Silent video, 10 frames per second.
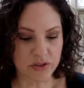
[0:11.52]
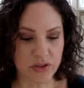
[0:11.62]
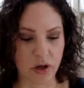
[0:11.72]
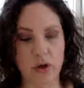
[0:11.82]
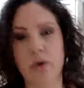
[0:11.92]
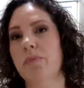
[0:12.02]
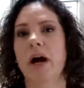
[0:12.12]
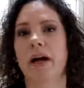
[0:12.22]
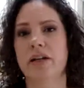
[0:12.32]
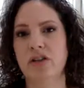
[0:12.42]
So
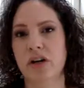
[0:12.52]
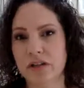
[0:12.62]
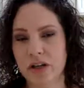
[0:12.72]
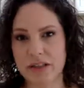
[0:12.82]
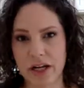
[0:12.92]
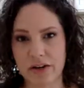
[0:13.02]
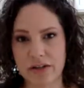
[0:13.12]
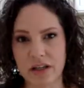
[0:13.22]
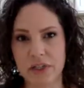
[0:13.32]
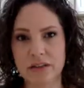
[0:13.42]
my daughter-in-law
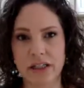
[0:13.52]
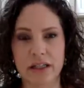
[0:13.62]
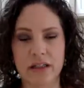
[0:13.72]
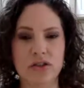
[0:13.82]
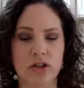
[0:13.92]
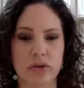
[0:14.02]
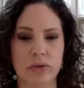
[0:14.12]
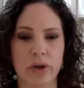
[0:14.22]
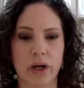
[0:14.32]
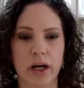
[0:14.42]
Tara sent me a link to